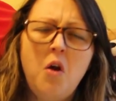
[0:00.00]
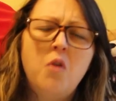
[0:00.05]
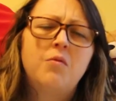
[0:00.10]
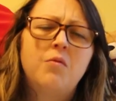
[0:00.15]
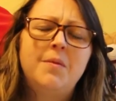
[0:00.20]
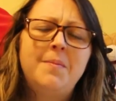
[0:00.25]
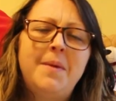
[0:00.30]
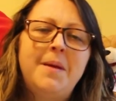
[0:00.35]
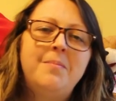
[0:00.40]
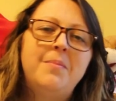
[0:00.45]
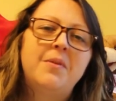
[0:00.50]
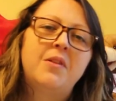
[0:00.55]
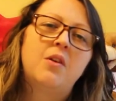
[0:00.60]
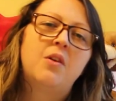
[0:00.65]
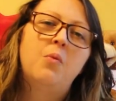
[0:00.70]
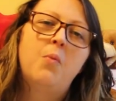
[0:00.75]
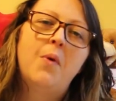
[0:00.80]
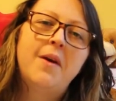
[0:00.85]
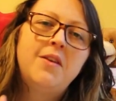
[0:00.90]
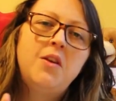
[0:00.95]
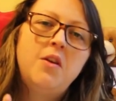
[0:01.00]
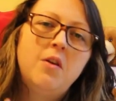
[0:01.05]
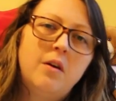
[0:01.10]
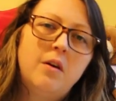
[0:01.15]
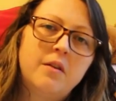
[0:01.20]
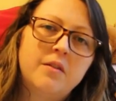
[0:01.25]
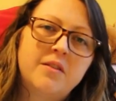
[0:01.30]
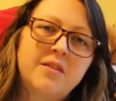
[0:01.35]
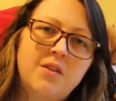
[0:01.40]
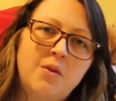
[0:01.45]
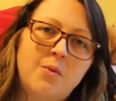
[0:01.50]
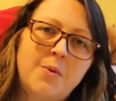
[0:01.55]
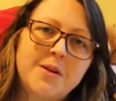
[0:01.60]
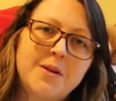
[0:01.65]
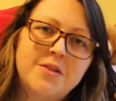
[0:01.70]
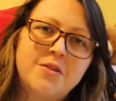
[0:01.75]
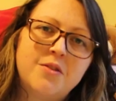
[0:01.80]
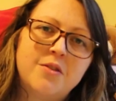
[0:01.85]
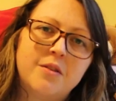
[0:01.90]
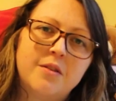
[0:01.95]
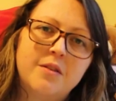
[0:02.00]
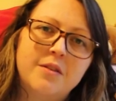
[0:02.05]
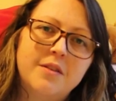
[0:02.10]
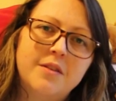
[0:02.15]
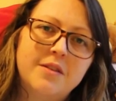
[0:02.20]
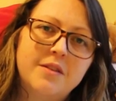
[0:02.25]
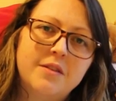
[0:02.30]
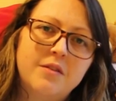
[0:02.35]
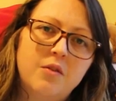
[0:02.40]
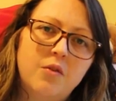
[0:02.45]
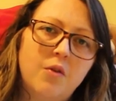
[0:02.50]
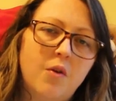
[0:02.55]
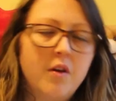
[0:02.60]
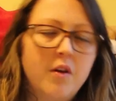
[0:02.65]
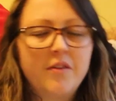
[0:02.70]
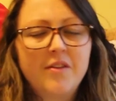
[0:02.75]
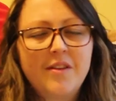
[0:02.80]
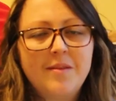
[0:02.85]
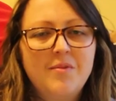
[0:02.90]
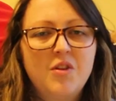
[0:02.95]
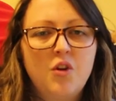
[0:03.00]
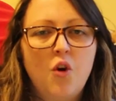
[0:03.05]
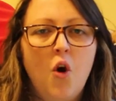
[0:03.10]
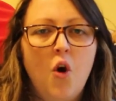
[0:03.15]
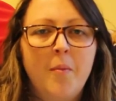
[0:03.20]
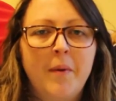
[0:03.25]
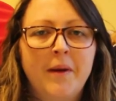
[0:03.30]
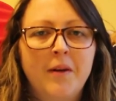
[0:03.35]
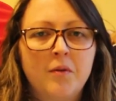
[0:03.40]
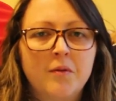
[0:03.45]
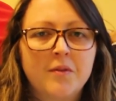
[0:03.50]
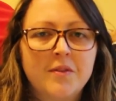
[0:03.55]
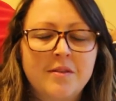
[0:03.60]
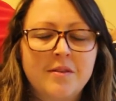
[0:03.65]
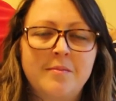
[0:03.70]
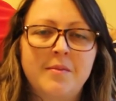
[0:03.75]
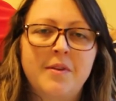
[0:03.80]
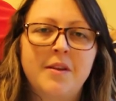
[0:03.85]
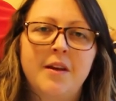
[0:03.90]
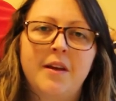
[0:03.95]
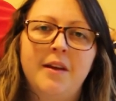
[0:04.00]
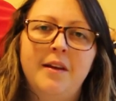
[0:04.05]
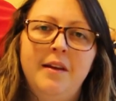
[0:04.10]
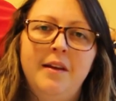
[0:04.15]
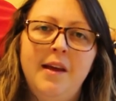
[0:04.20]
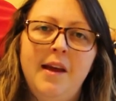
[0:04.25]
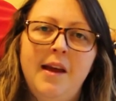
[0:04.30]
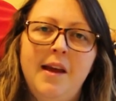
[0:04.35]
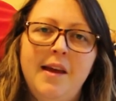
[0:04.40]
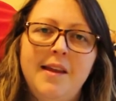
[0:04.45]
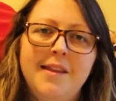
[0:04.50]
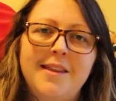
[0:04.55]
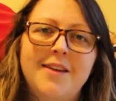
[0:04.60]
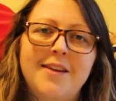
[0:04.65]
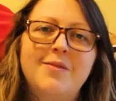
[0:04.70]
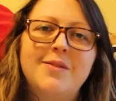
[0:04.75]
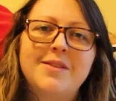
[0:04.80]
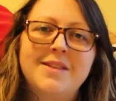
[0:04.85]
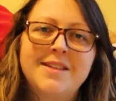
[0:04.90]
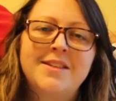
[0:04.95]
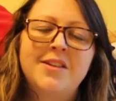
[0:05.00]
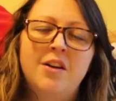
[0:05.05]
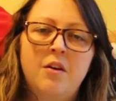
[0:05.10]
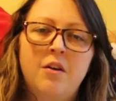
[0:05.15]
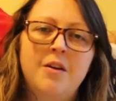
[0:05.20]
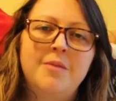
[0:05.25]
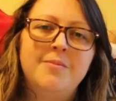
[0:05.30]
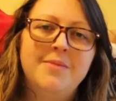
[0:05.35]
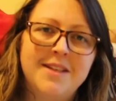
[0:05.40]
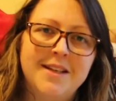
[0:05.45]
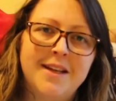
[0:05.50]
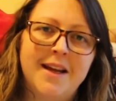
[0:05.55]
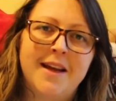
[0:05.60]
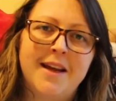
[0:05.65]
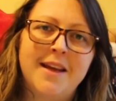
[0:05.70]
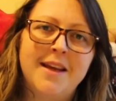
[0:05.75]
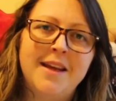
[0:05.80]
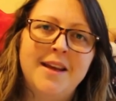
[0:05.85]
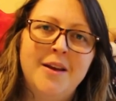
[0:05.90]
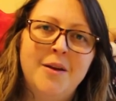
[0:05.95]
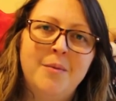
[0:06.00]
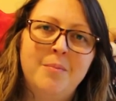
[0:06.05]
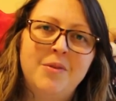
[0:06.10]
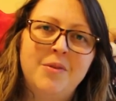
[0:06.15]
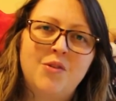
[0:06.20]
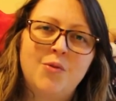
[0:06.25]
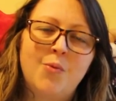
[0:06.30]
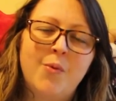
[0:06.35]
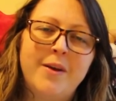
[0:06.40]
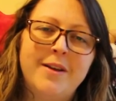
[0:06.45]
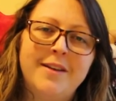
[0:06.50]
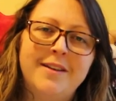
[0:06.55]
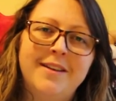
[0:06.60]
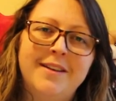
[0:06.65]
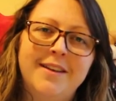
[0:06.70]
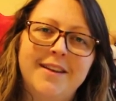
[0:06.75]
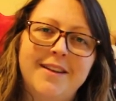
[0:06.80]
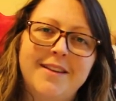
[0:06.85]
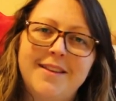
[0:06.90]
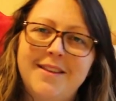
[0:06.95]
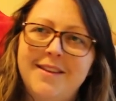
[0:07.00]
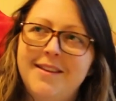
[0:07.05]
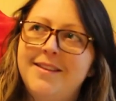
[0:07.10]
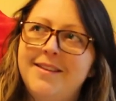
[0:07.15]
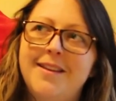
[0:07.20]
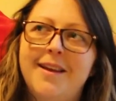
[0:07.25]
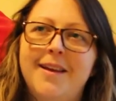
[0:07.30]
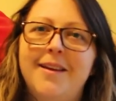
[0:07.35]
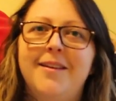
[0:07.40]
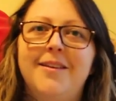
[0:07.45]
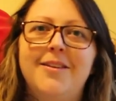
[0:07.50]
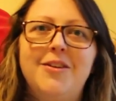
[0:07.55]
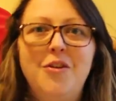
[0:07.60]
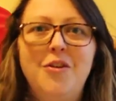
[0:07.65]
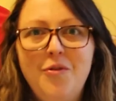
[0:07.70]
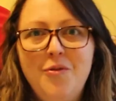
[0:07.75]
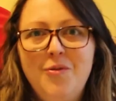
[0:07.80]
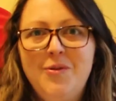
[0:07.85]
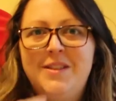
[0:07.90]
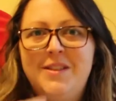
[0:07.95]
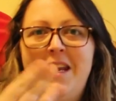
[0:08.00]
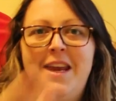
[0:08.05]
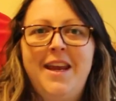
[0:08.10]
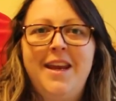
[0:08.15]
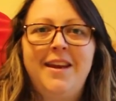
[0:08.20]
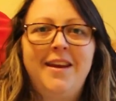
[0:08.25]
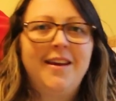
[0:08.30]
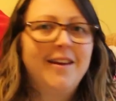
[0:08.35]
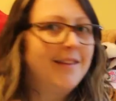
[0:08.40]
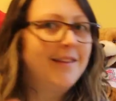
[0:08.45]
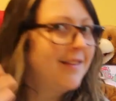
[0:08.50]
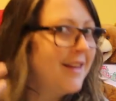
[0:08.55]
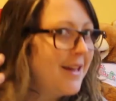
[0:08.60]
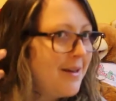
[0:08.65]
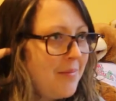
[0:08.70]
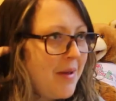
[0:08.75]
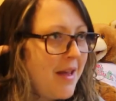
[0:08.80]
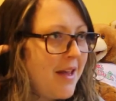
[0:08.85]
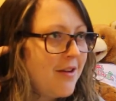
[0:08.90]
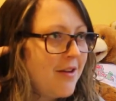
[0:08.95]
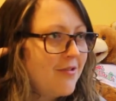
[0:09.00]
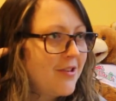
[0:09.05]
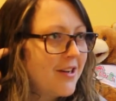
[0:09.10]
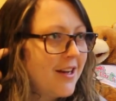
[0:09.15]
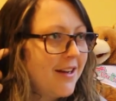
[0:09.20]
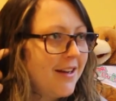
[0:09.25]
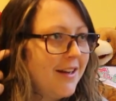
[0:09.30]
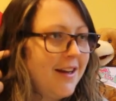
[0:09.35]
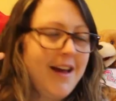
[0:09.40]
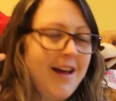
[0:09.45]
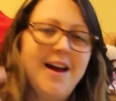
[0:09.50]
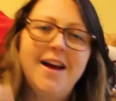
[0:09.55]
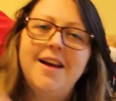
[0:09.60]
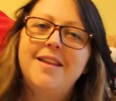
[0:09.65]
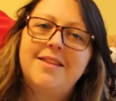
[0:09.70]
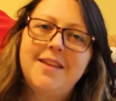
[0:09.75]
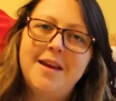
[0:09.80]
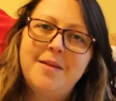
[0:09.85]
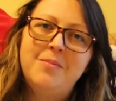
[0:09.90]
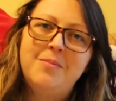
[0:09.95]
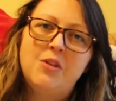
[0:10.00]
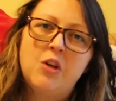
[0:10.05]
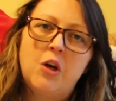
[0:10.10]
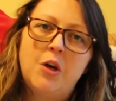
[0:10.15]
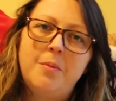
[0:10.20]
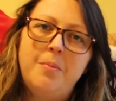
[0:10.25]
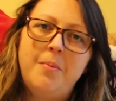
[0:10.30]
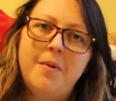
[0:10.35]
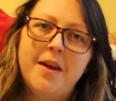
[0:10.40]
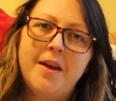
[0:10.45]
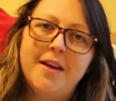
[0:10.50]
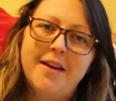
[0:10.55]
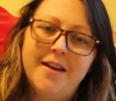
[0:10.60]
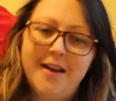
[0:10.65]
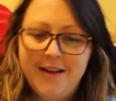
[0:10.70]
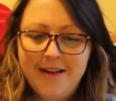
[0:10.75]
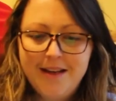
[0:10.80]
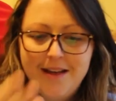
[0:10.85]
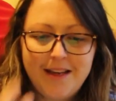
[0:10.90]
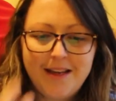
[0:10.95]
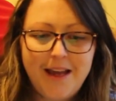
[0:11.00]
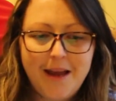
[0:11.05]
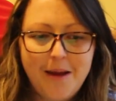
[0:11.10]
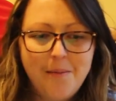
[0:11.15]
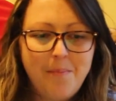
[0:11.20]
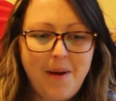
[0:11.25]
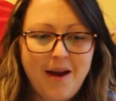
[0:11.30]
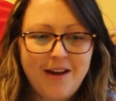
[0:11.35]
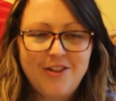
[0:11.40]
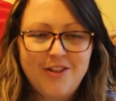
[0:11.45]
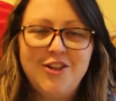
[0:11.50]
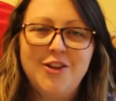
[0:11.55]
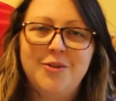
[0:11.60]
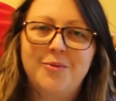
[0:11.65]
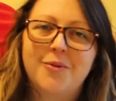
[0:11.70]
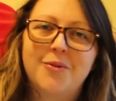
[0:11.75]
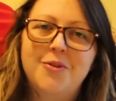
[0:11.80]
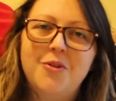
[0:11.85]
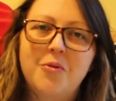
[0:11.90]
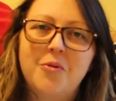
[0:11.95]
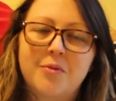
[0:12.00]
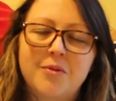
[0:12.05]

Remember though, when you ask questions or ask them to comment on something, there is a time delay between you saying it, them hearing it, them typing it, and it getting back to you on your